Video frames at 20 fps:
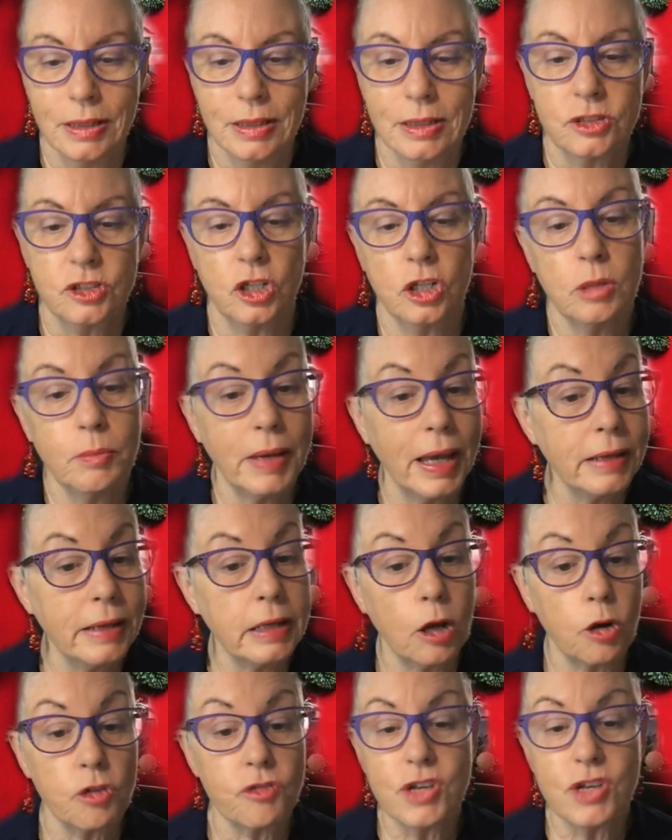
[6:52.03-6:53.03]
So you may
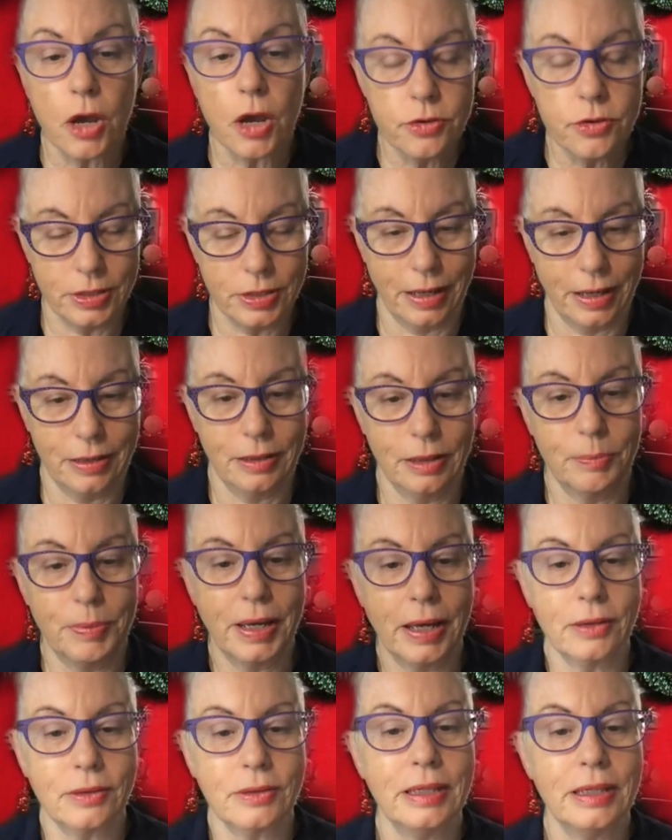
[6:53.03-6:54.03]
not have known that
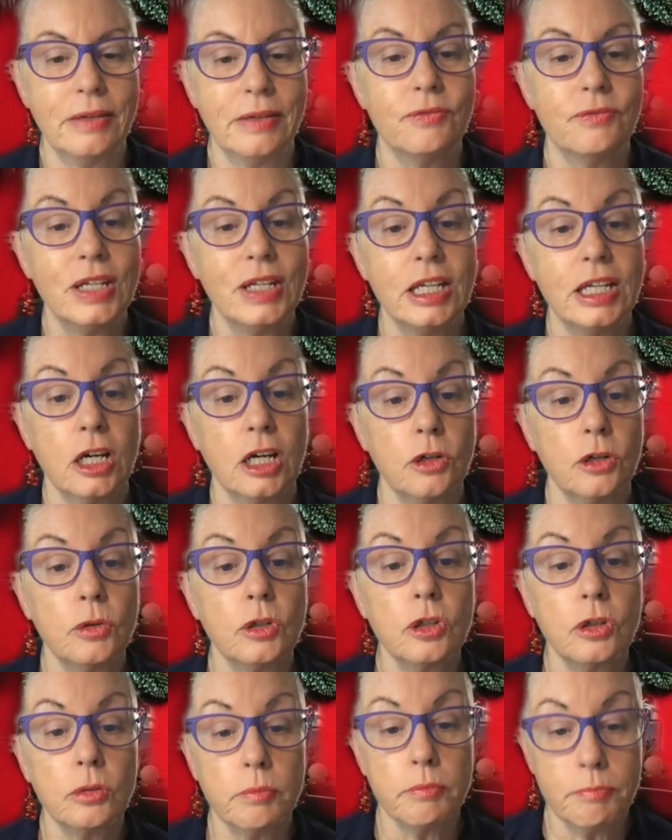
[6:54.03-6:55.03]
about the video
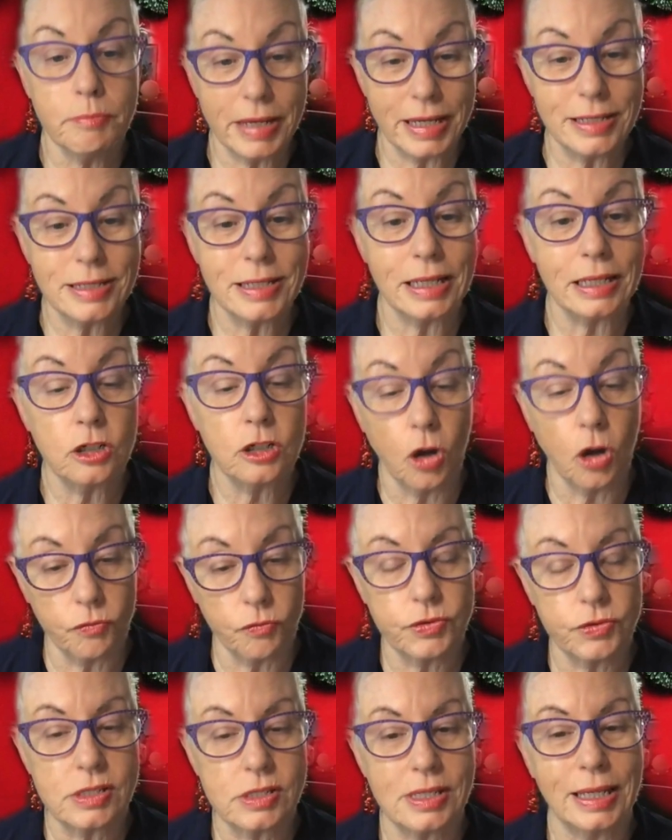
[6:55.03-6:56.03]
meeting
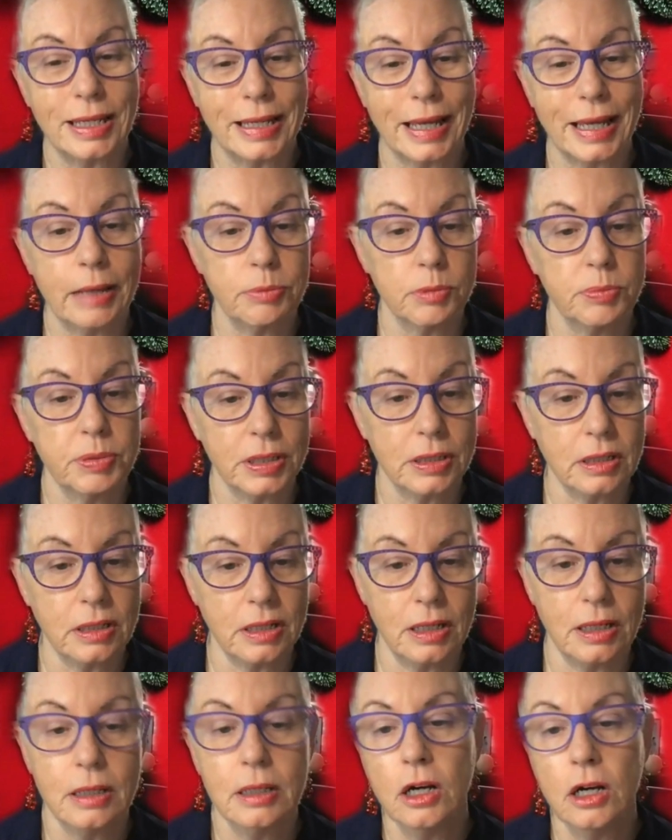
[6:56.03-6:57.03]
conferencing
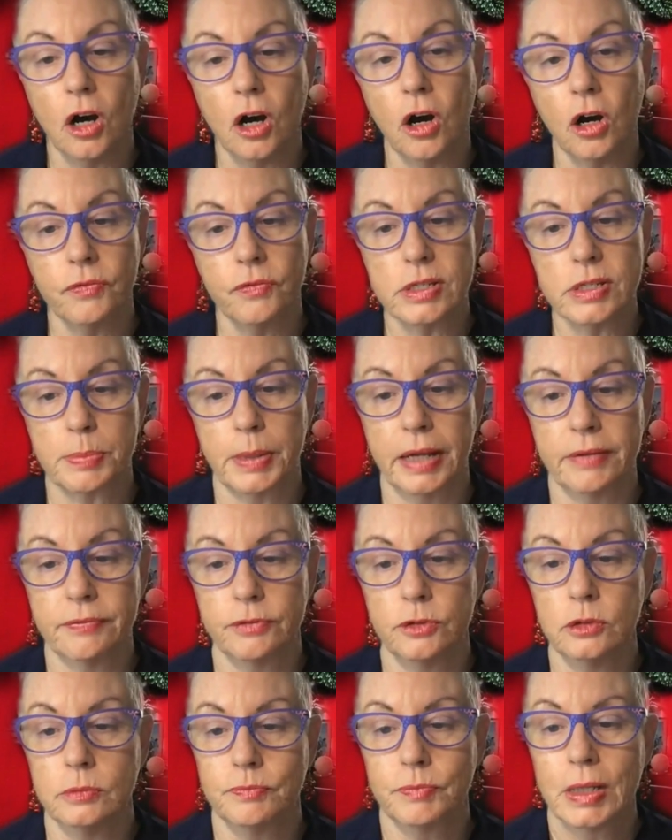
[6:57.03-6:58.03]
capability of this
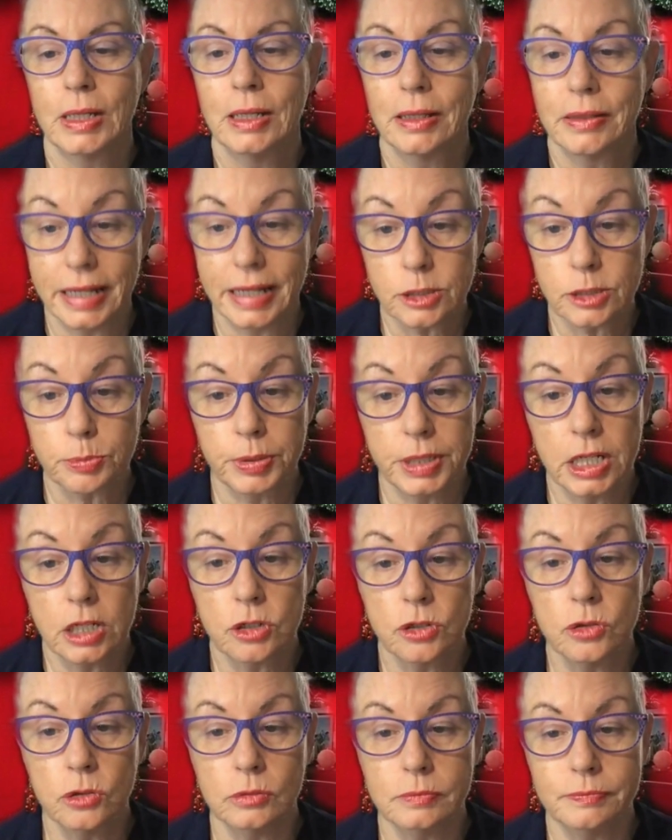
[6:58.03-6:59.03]
platform. That's pretty
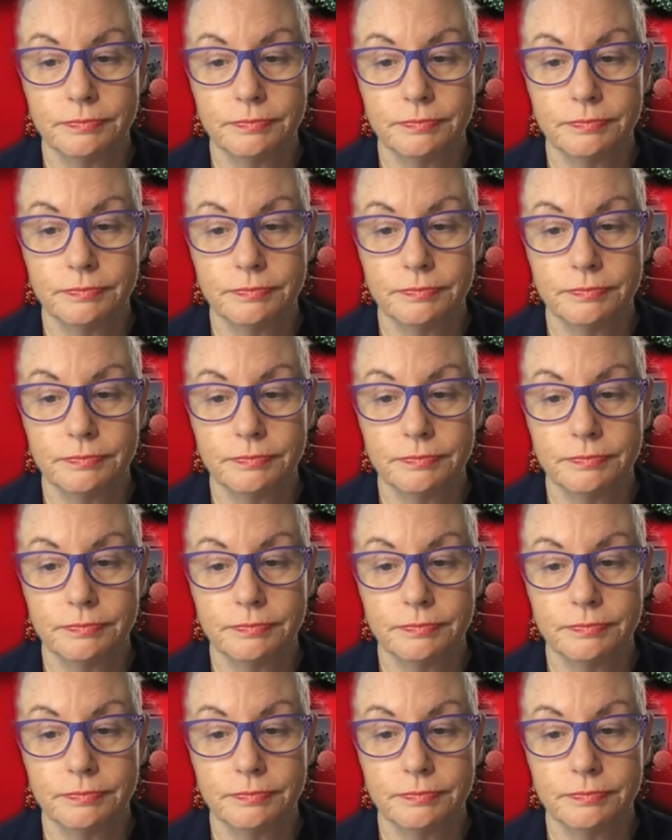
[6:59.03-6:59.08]
cool.